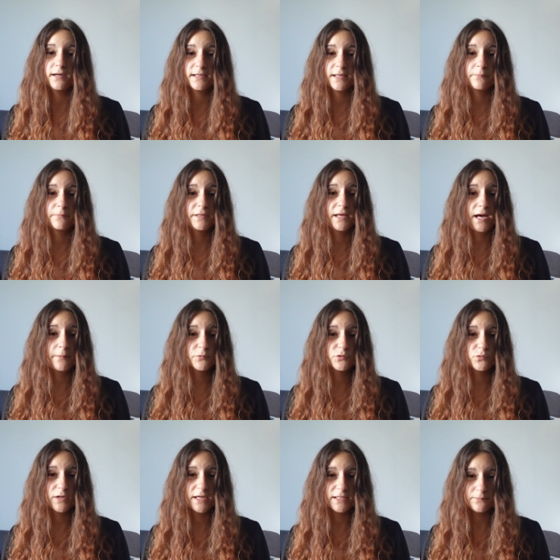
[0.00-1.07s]
can be up
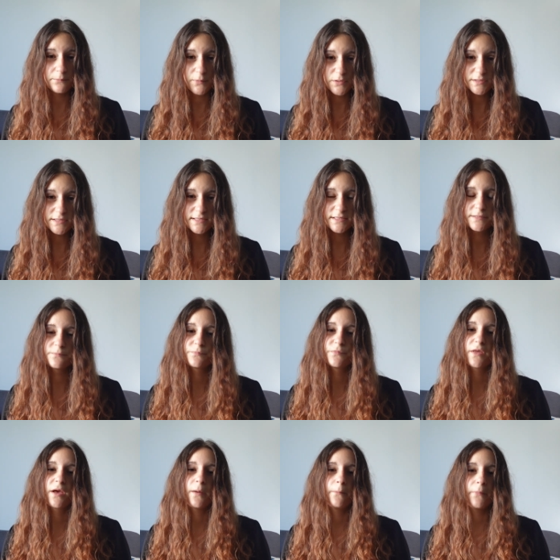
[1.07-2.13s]
to 8 months,
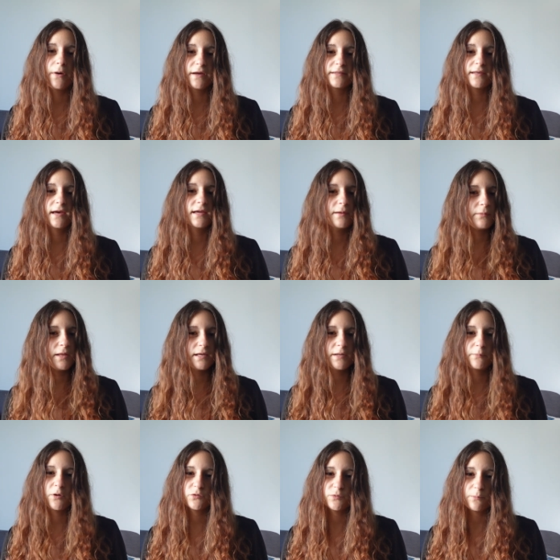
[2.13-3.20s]
but I applied
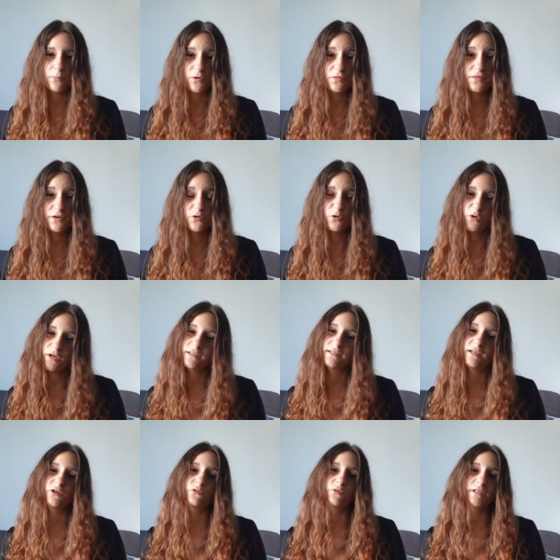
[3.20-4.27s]
about a month ago and
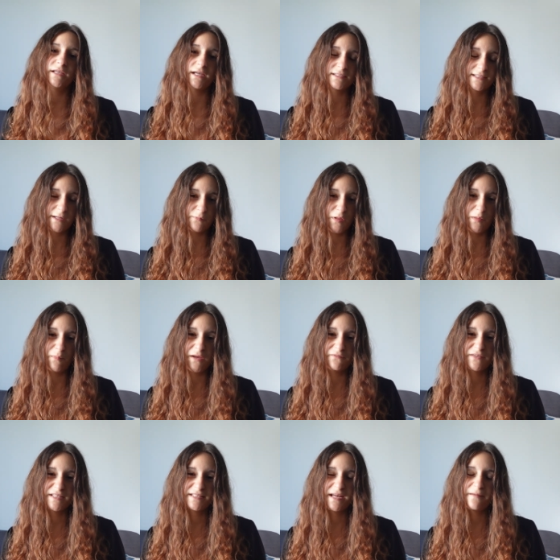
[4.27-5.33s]
they already accepted my
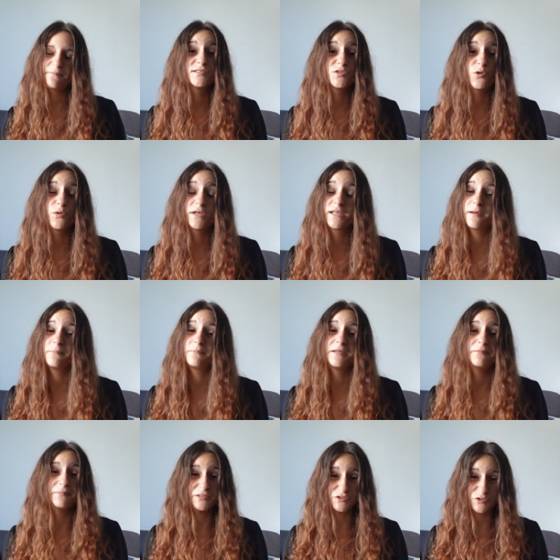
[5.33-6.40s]
visa, so it can be
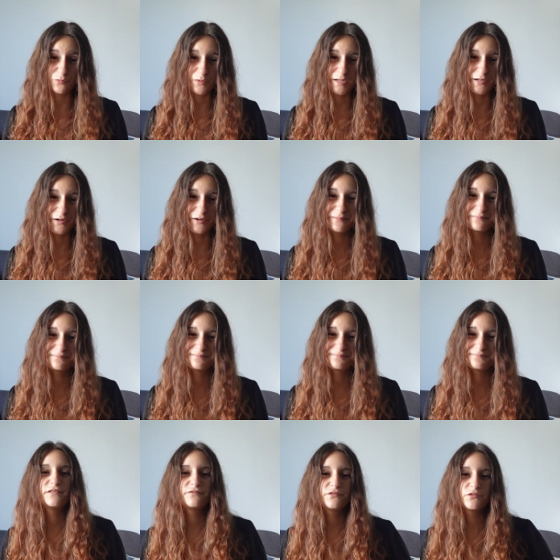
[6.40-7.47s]
much quicker.
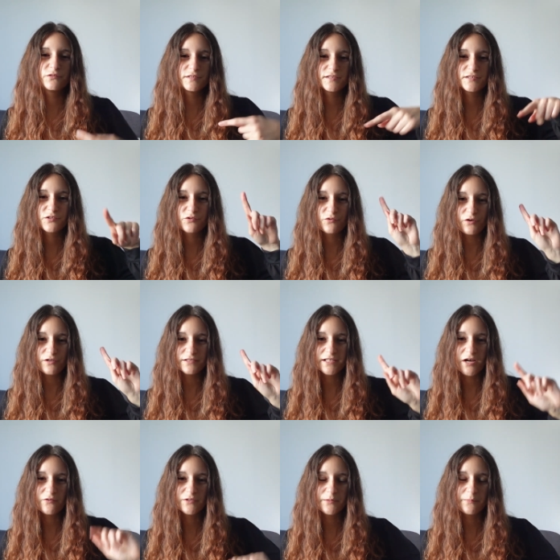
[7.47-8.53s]
If you scroll
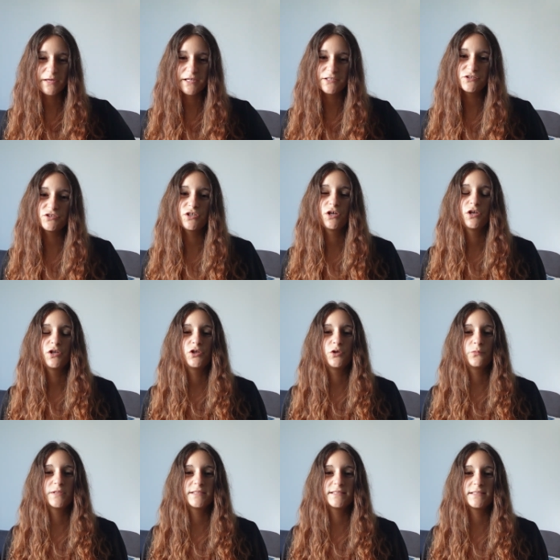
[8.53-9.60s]
down the page, you
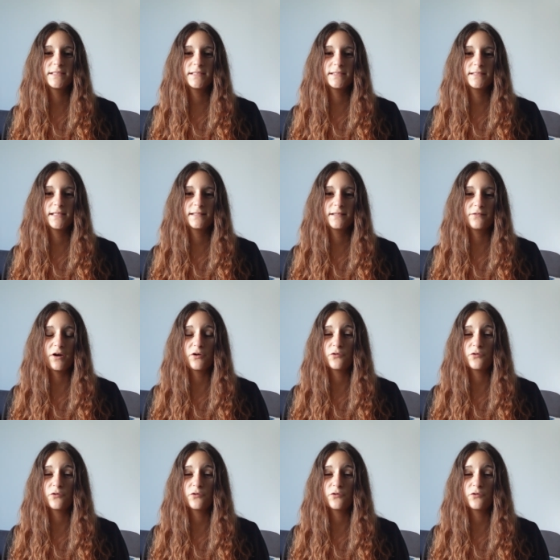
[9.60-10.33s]
will see that there are